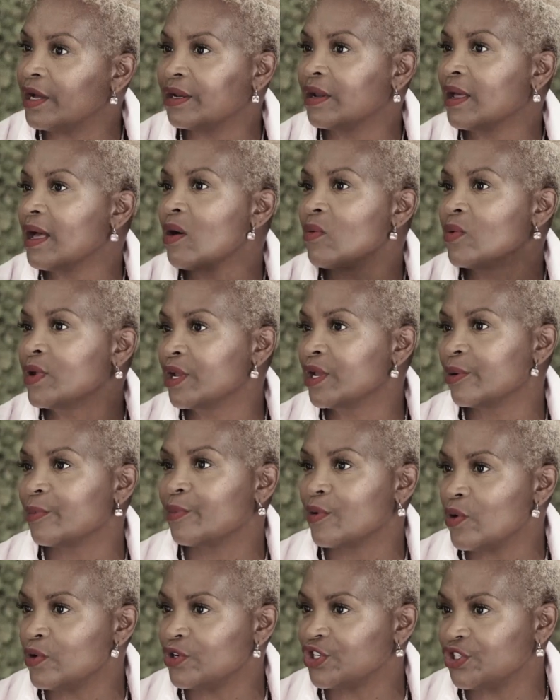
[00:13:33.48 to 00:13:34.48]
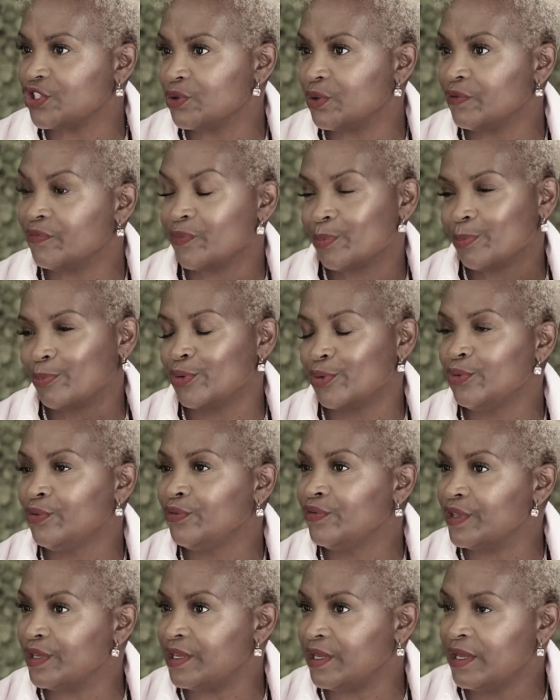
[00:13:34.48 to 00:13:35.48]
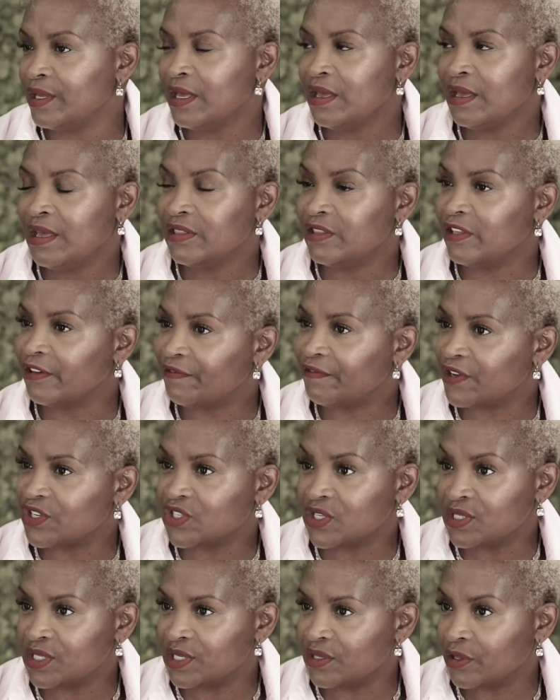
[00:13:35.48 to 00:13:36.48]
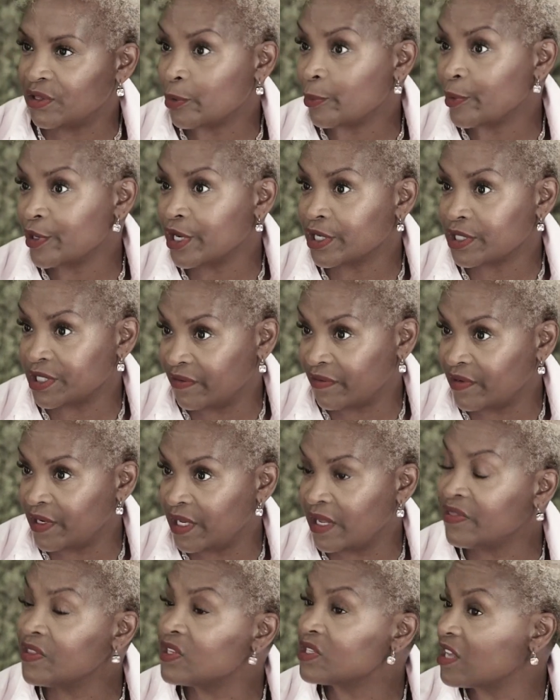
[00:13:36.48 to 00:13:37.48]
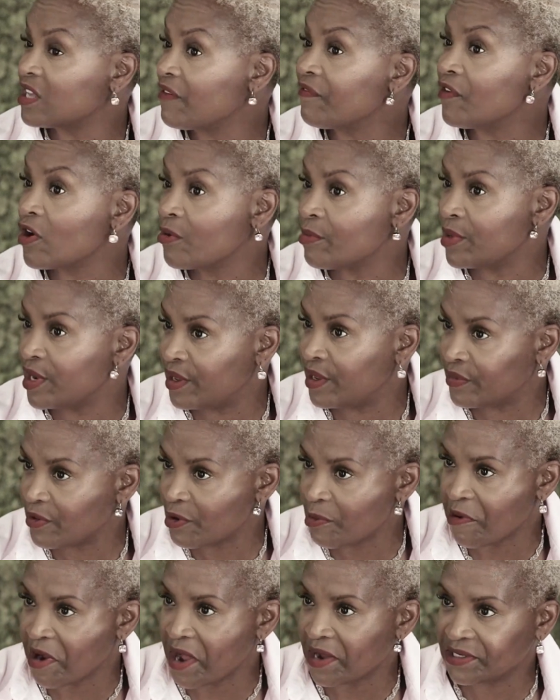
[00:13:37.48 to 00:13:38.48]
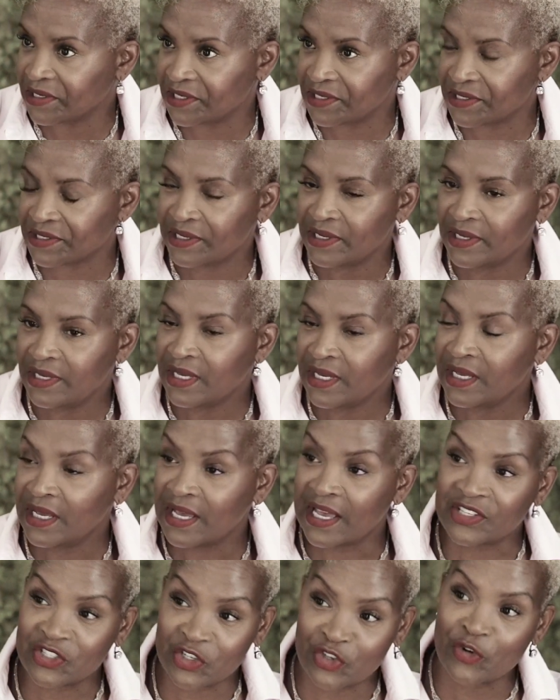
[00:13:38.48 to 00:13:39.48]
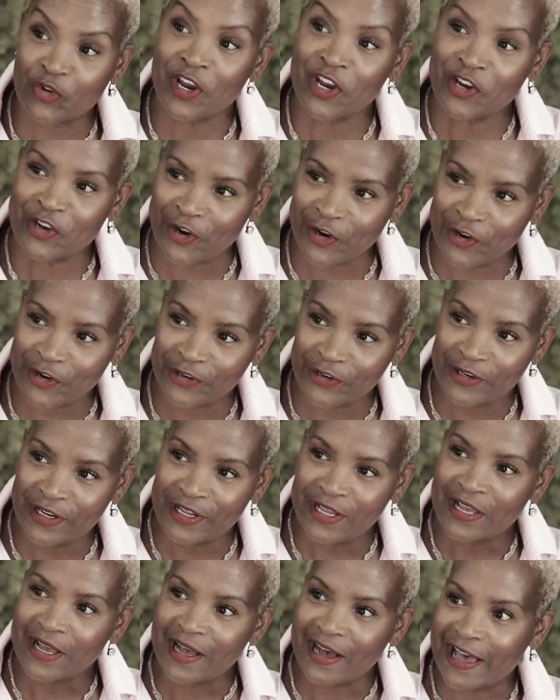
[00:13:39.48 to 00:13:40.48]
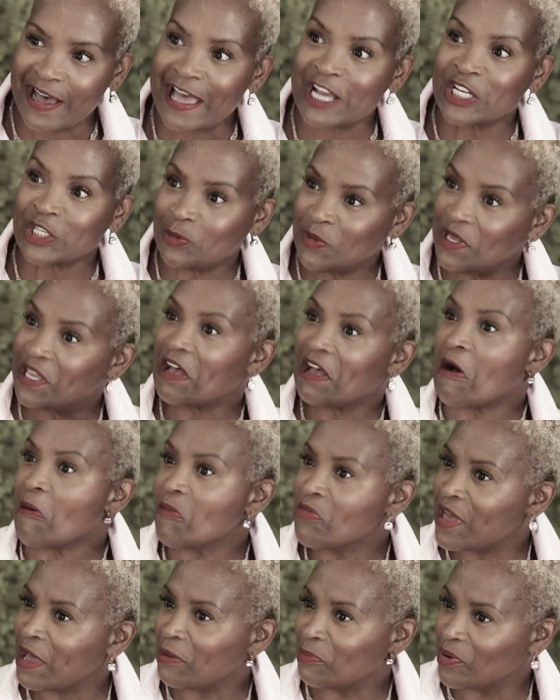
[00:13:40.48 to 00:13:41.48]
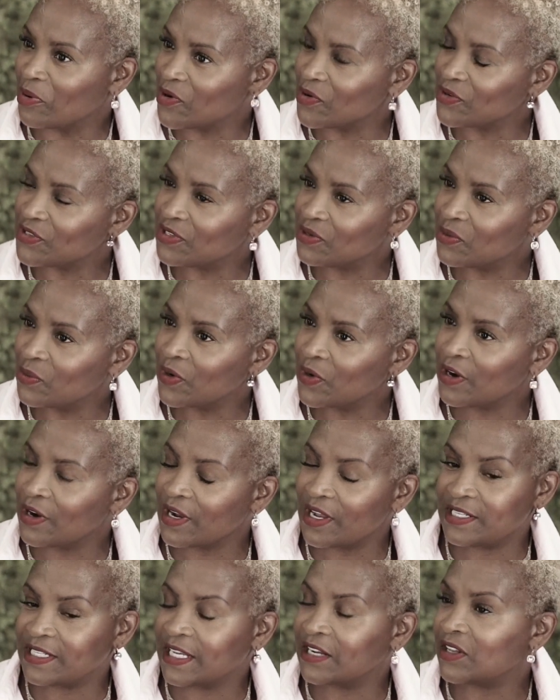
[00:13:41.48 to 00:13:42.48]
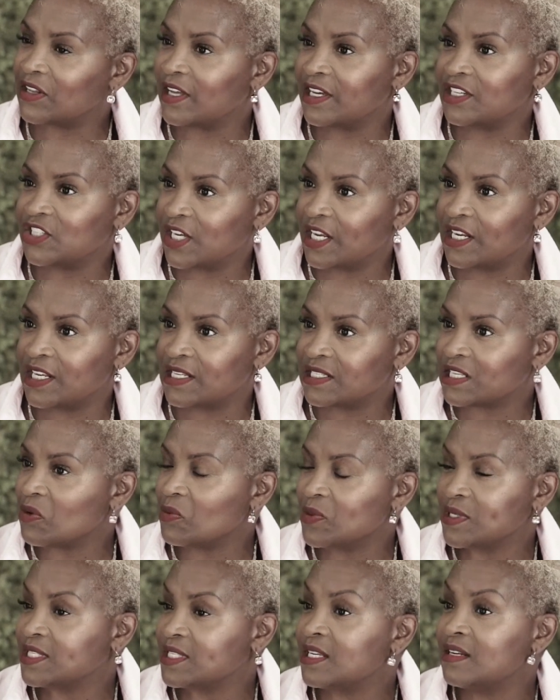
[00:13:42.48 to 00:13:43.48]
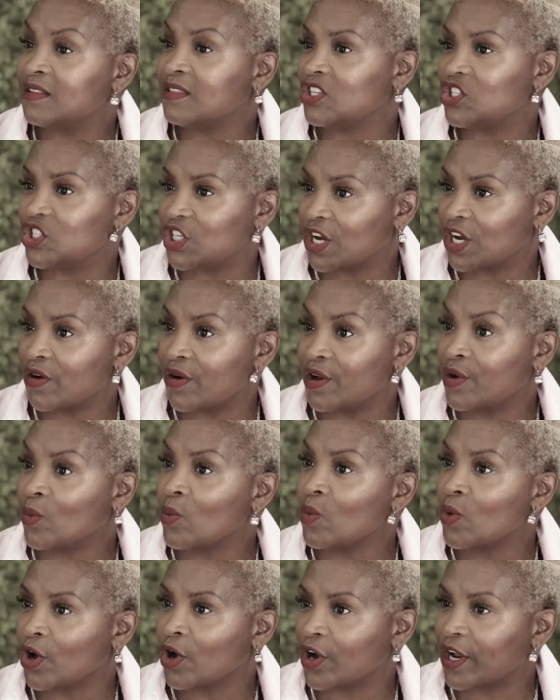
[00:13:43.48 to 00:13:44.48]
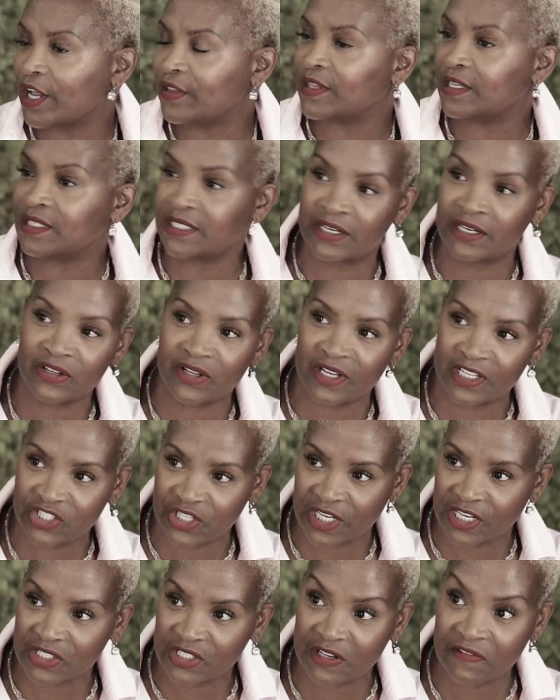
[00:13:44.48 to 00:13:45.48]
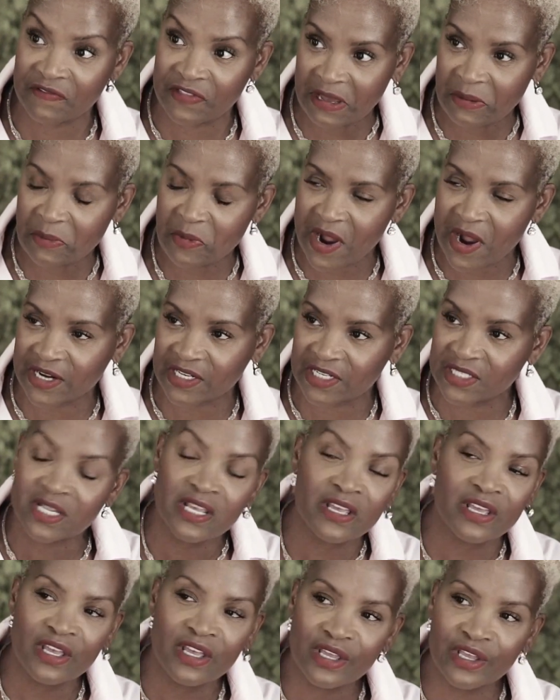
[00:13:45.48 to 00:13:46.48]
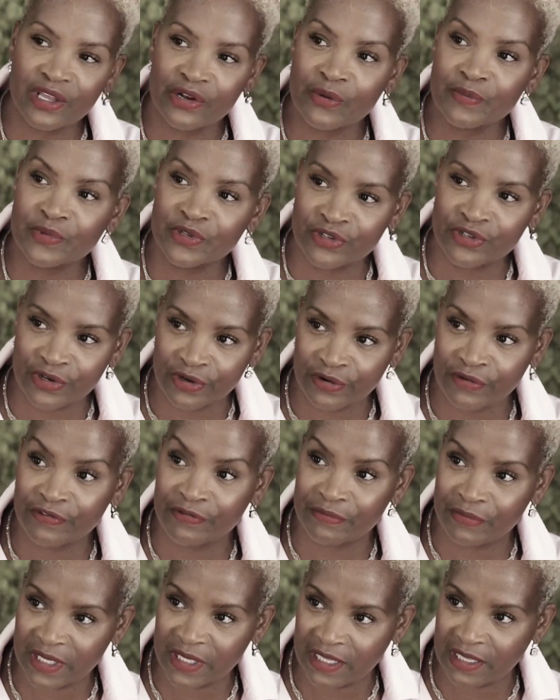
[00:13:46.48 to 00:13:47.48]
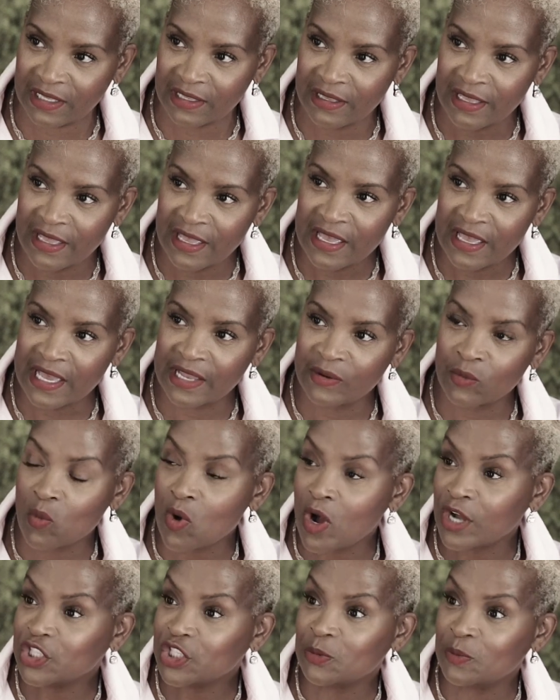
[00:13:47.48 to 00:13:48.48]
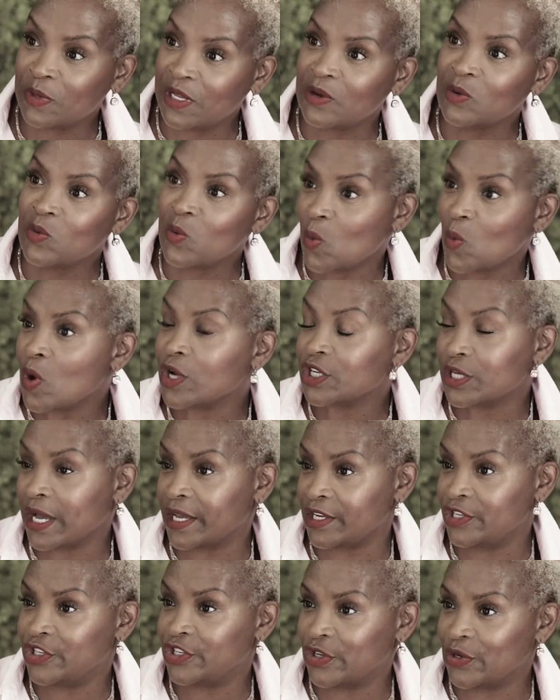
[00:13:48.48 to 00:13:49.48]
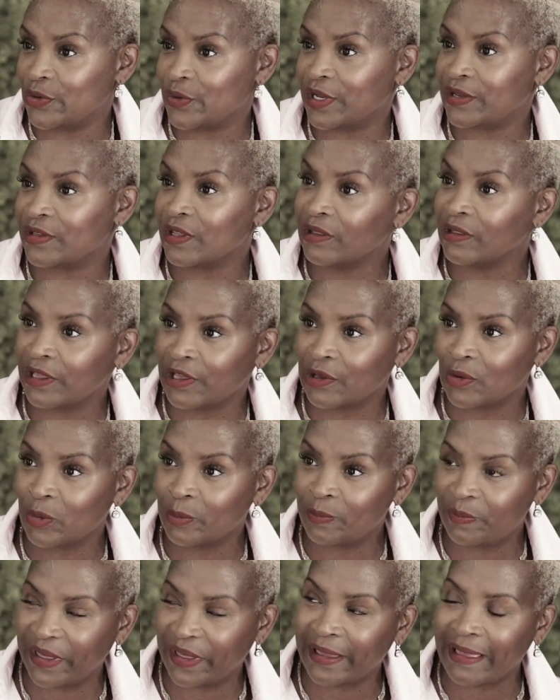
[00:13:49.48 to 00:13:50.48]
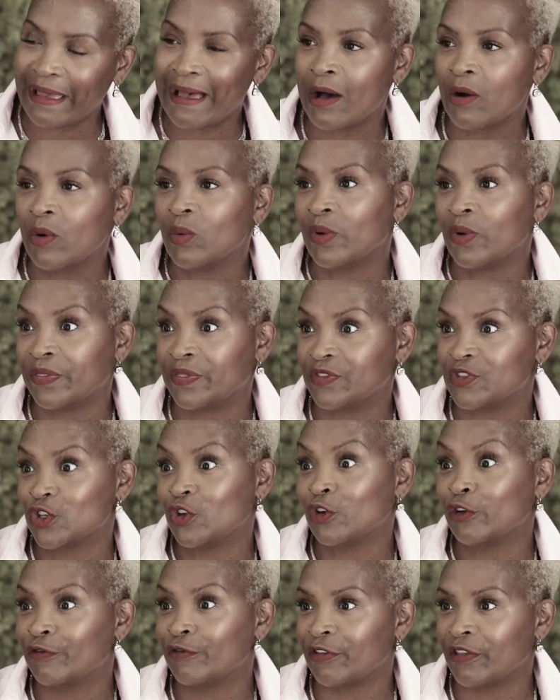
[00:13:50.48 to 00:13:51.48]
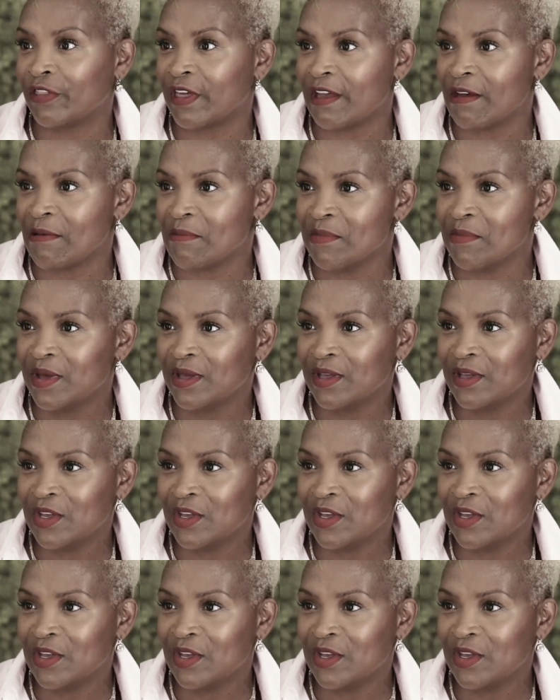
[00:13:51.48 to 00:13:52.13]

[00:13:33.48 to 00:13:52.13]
on how we can approach to improve the efficiency and the productivity and the staff harmony in their practice. As a trainer, I actually become that person where a dental hygienist, I would sit in the chair and work, and the dental hygienist of that practice can observe me and watch me and what I do and the lingo and pick out what's good for them.